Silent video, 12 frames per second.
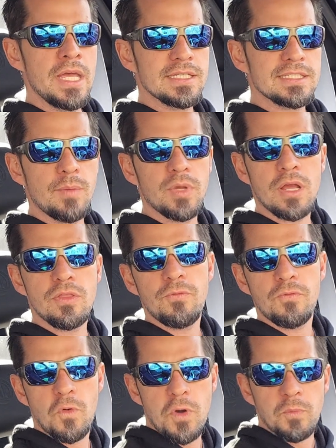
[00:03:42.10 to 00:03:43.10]
somebody on the
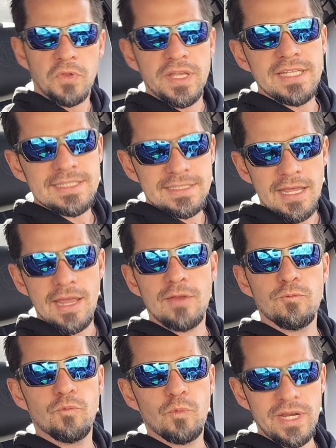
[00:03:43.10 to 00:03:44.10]
forum lists
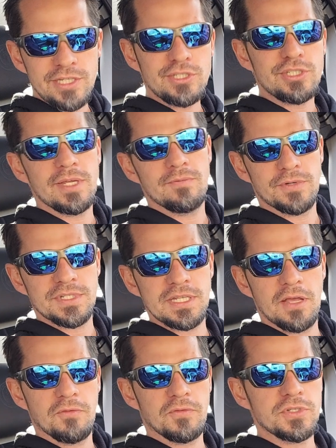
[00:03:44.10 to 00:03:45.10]
a race chip for
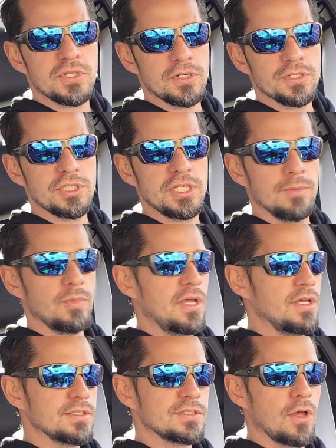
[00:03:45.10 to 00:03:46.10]
sale for dirt cheap.
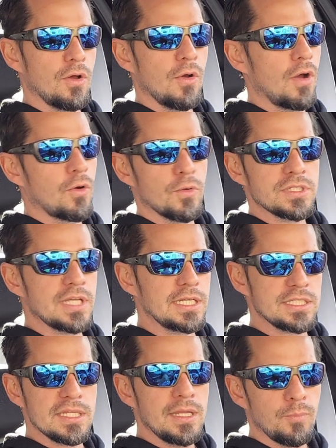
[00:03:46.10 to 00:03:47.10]
So of course I
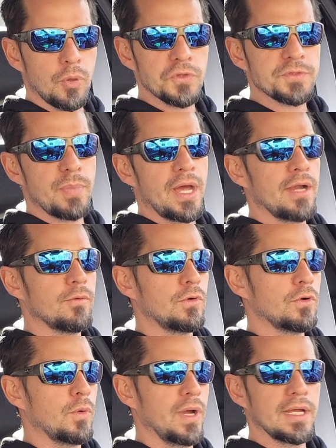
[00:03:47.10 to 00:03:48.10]
just impulse buy it real
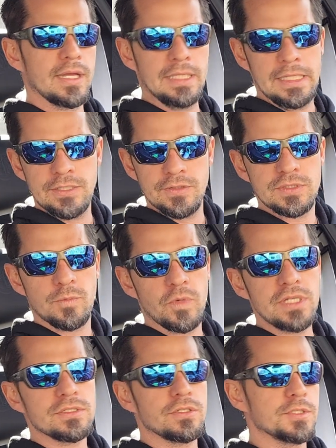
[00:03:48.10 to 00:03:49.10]
quick and then do some
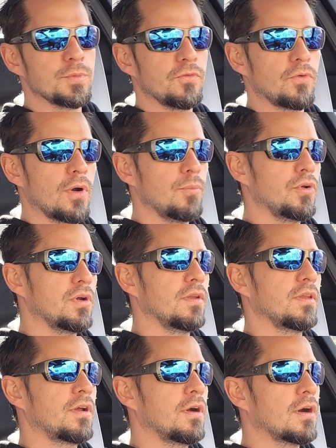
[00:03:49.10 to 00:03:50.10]
research before I put it
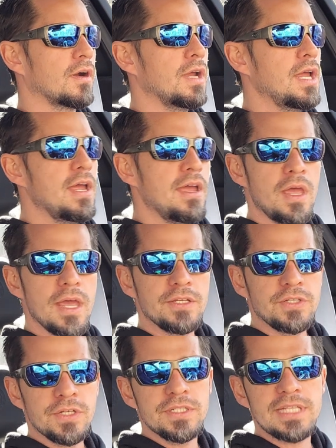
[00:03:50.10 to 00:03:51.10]
on the car.
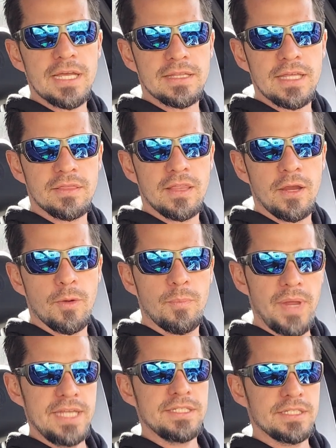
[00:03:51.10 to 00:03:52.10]
It turns out that they are
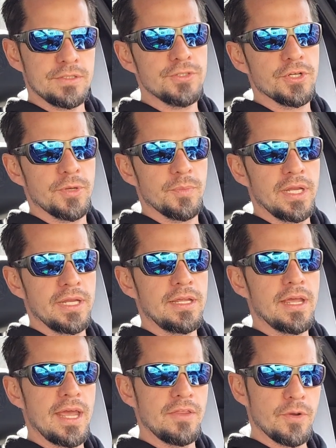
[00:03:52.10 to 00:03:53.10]
based in
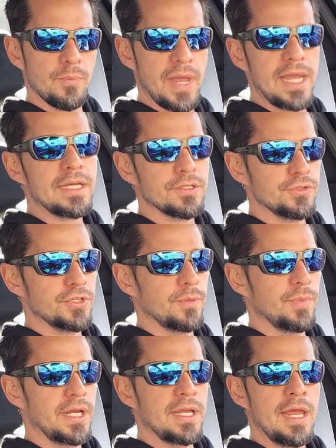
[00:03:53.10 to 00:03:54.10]
Germany and they're made in
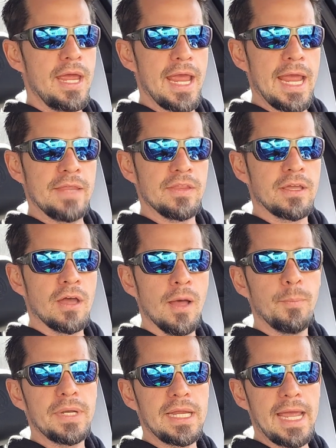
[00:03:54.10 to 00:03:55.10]
Germany, and the
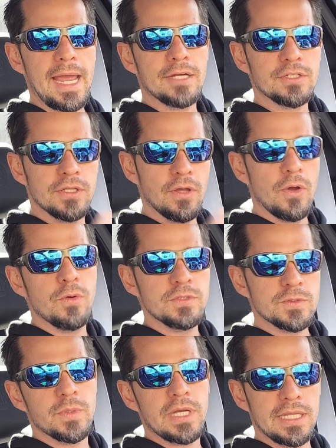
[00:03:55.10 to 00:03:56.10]
company actually
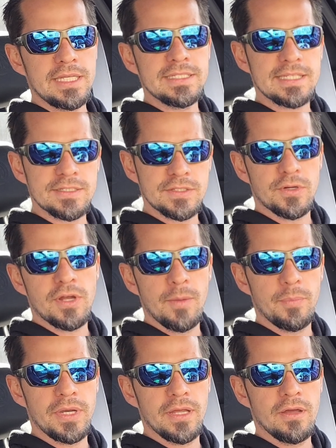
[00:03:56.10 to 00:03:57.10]
owns one of these as their
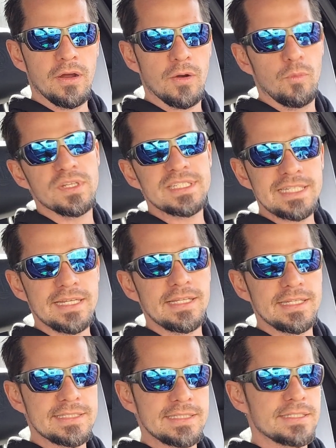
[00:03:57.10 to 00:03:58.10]
company car, well,
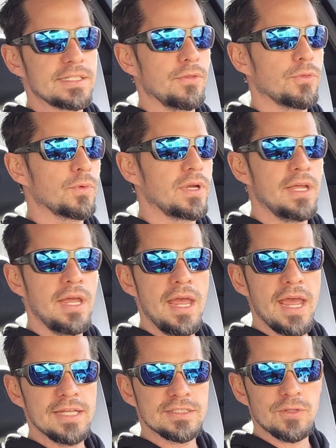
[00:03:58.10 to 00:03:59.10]
CLS 63.
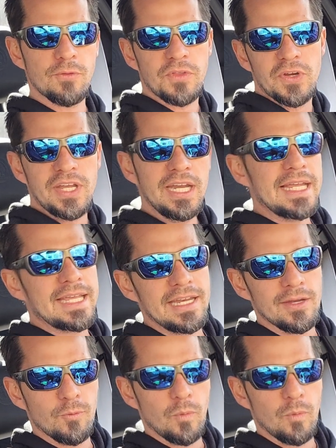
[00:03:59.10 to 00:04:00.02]
And so if they're going to get it